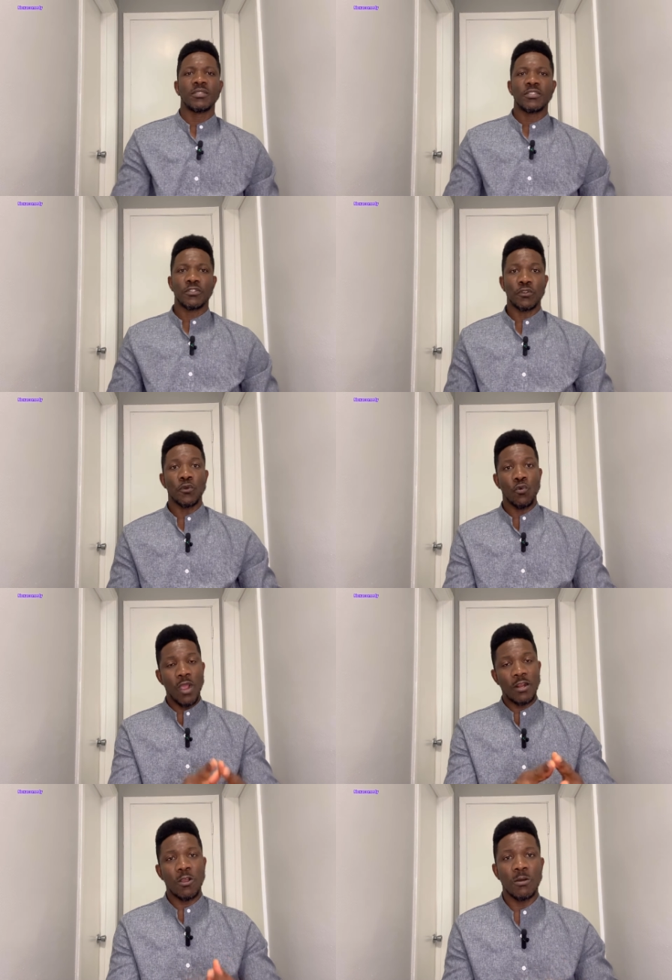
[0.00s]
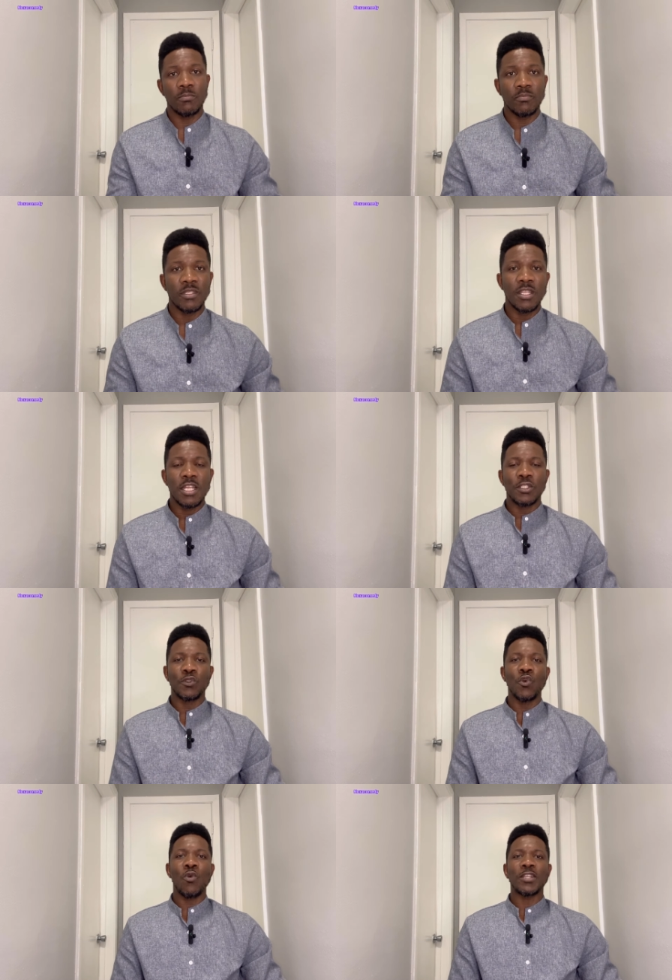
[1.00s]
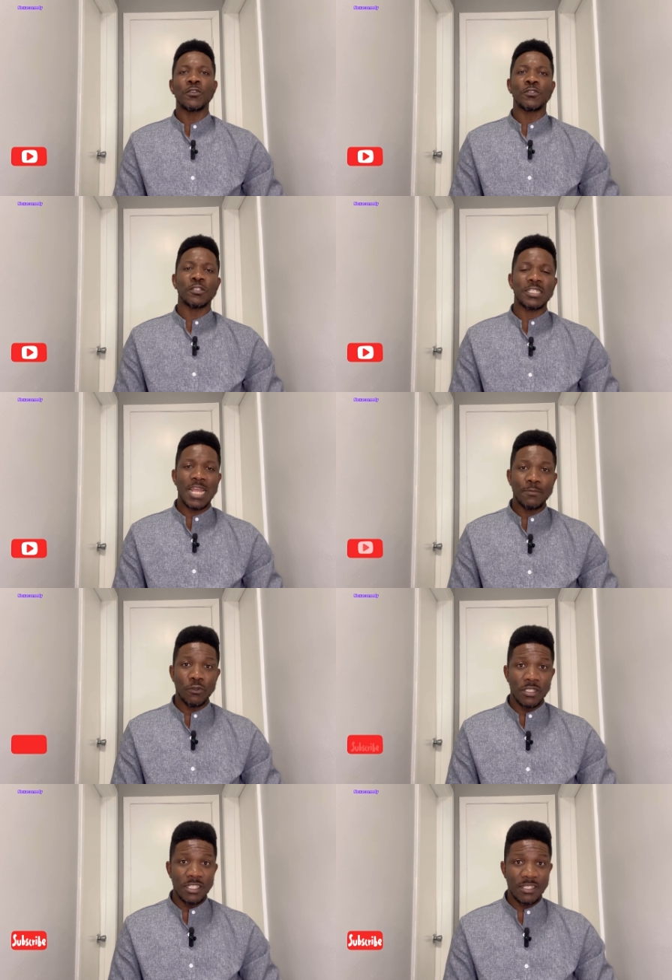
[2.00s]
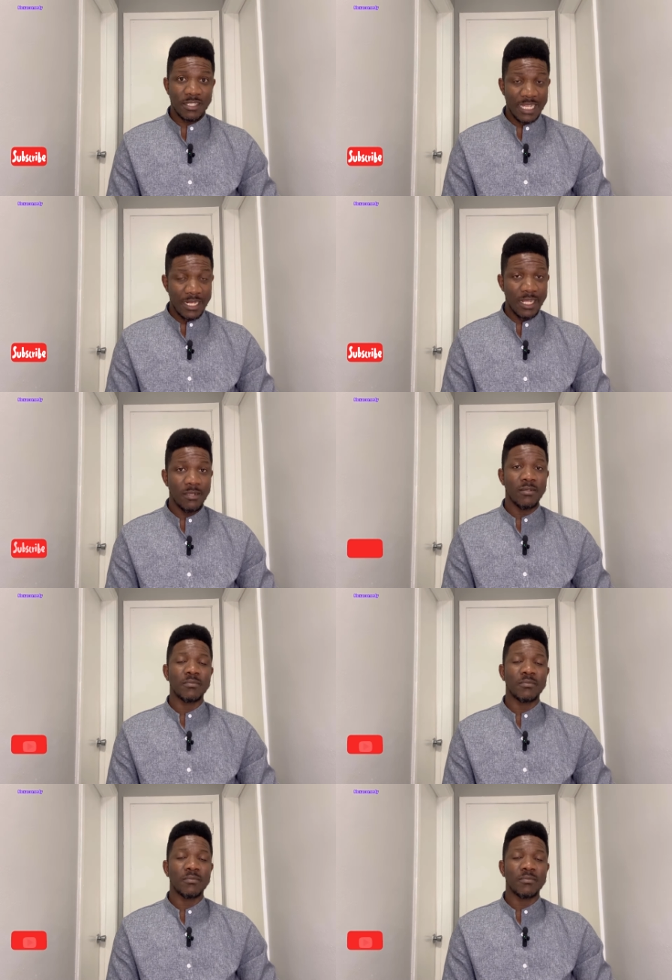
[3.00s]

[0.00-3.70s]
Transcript: So welcome. Do well to subscribe to this channel